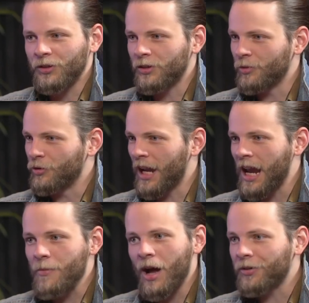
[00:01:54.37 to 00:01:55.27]
somebody who
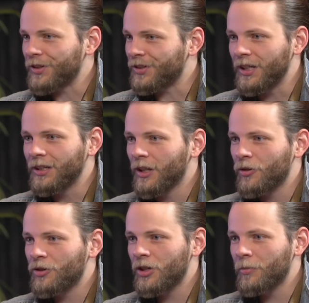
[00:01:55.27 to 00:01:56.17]
came out to seek
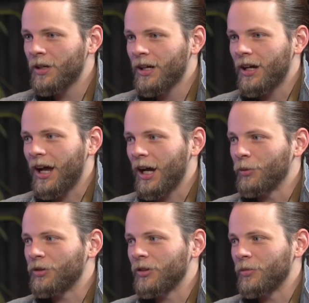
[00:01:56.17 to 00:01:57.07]
leadership. I
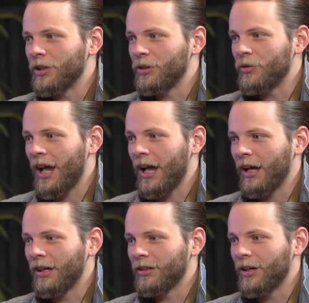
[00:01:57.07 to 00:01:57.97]
was somebody who
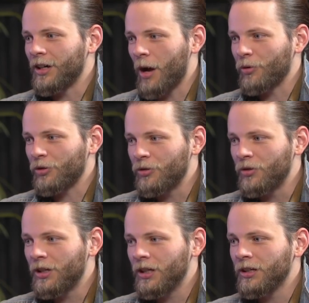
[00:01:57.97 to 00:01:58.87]
had an
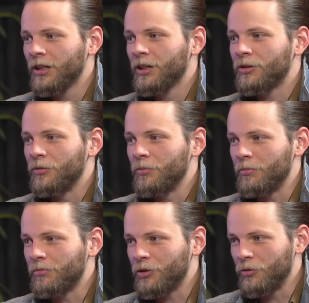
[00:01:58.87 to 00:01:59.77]
opportunity
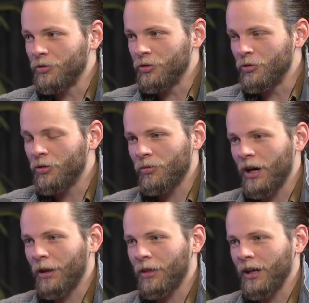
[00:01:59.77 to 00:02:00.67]
to do the
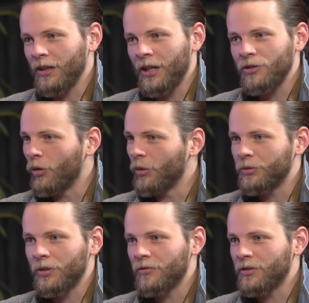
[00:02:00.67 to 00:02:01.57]
right thing. And that's
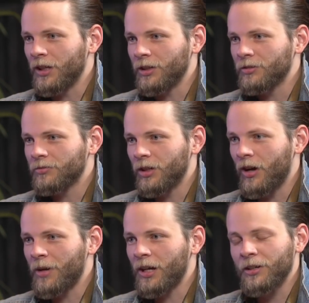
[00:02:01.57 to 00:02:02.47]
always what I've done.
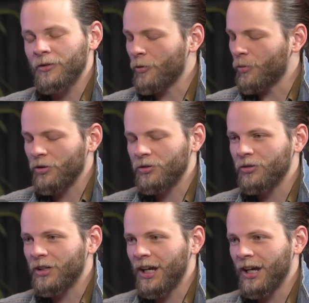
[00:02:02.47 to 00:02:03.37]
I'm not in it for
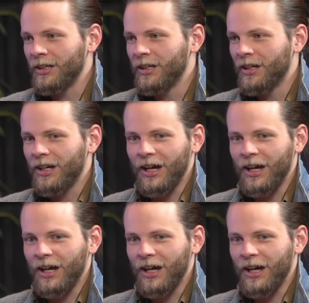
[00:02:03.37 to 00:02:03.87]
personal gain. I